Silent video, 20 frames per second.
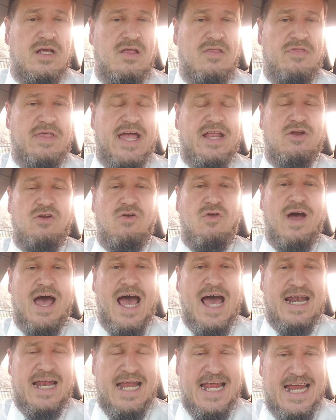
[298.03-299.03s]
They don't know
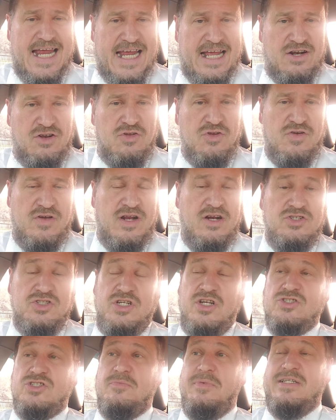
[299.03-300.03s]
how to handle your energy.
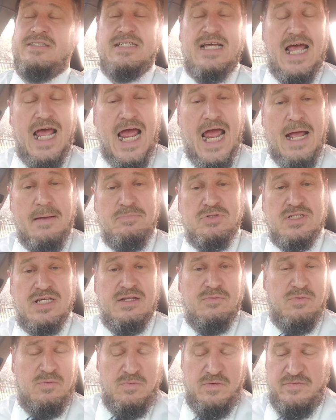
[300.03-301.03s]
There's going to be times,
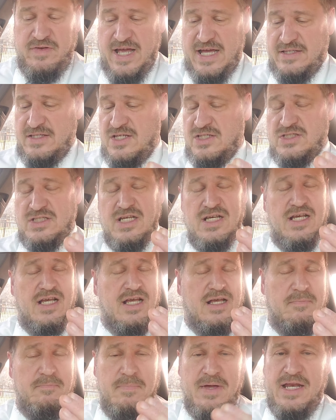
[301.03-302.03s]
and we've had this,
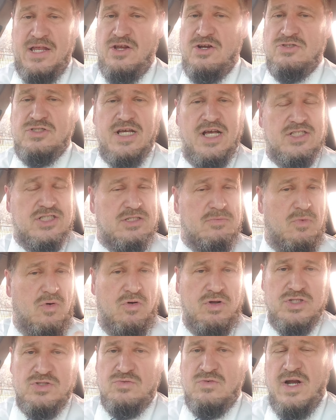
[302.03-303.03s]
many of your
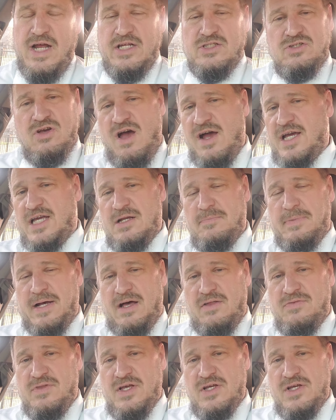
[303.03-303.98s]
testimonies already talking about